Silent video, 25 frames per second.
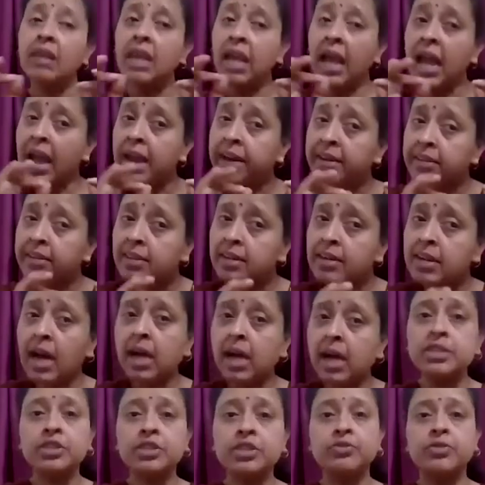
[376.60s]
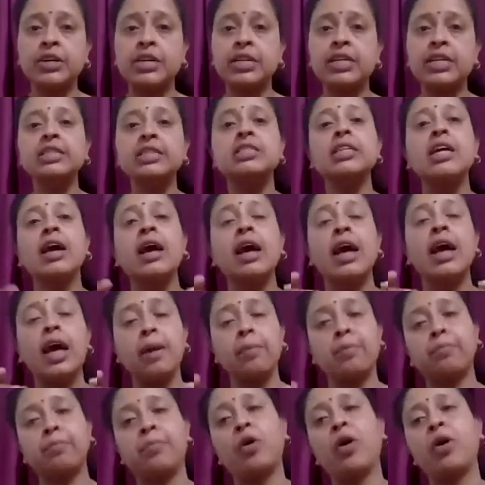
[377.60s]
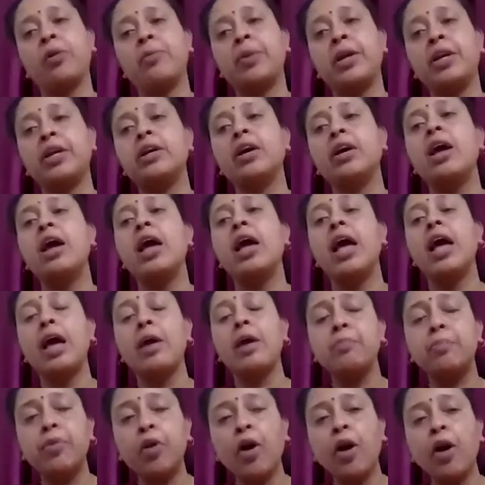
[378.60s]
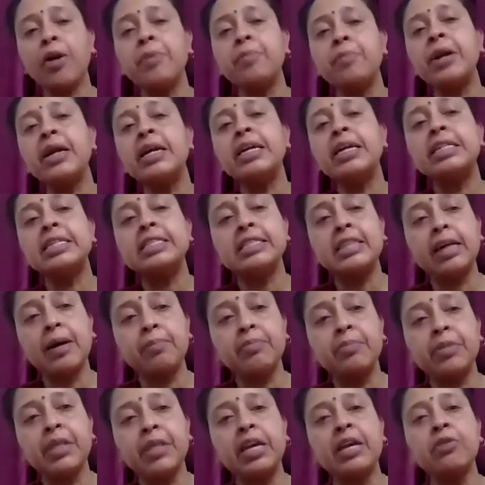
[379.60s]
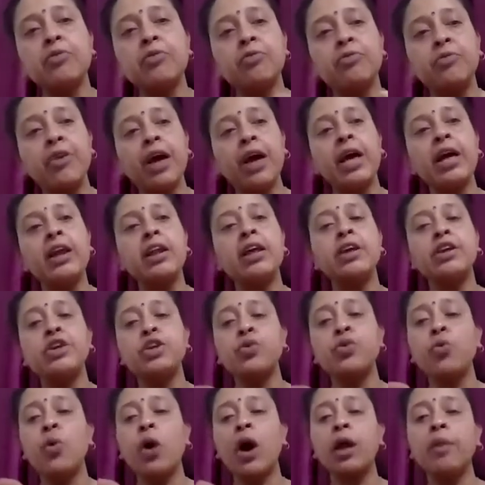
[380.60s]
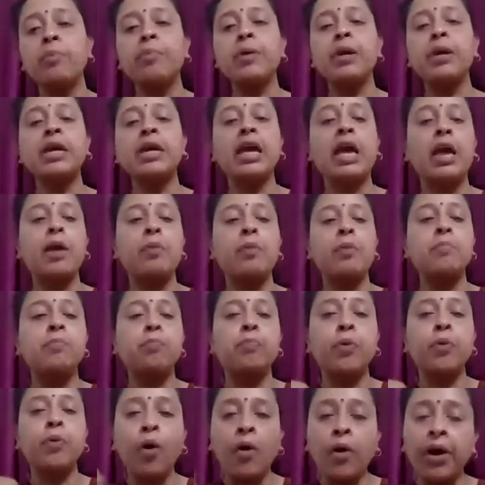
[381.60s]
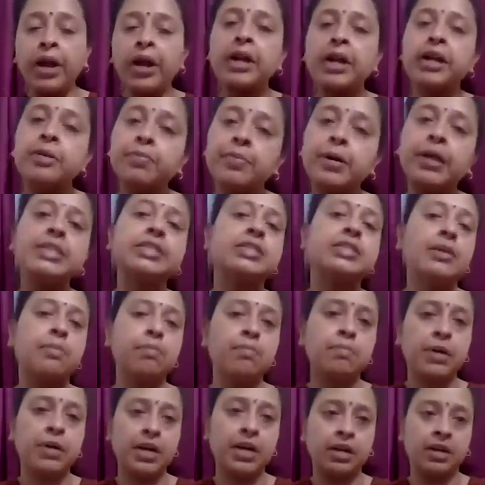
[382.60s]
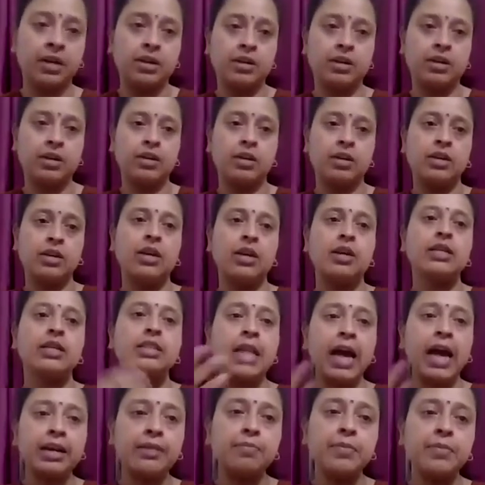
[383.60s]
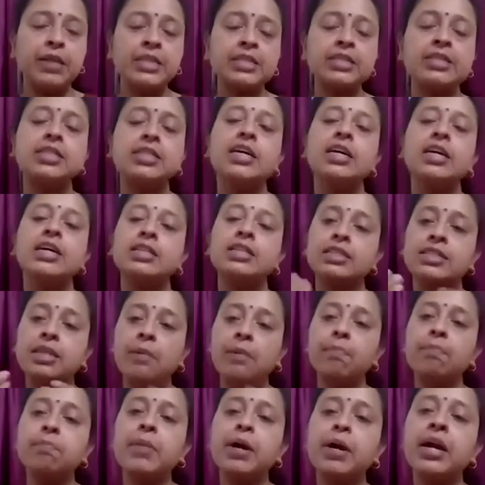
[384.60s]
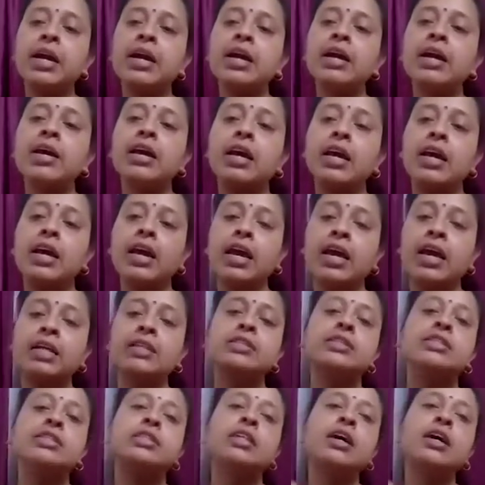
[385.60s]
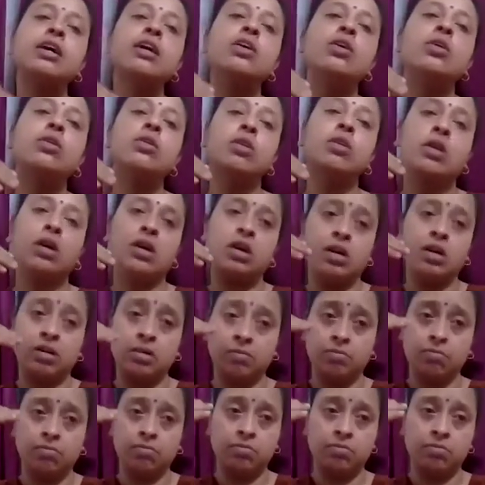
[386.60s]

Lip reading: And the last one is employment. Employment is something where you are being employed by somebody. That means somebody is the